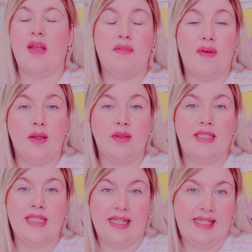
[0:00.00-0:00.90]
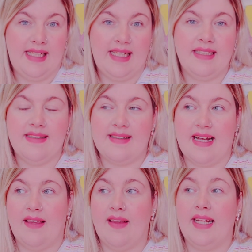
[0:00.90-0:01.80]
I found a technique and
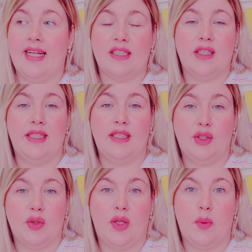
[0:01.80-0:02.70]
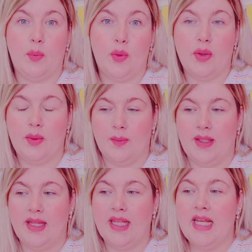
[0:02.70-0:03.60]
style that I actually enjoy working
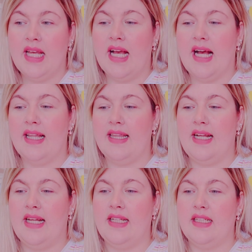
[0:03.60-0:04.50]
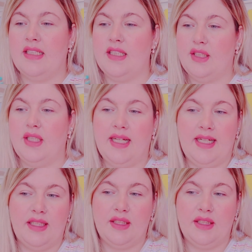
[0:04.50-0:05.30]
with, and then to change